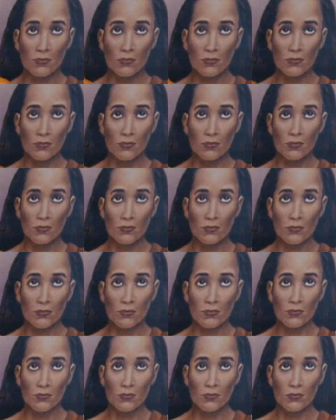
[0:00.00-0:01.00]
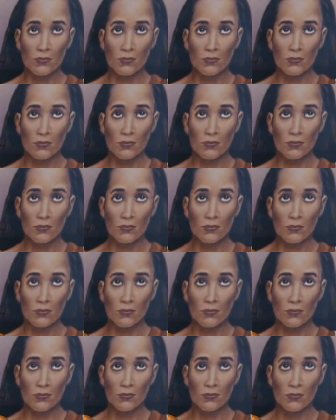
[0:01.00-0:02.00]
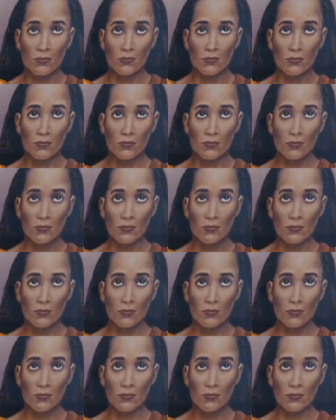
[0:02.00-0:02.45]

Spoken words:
This person isn't speaking.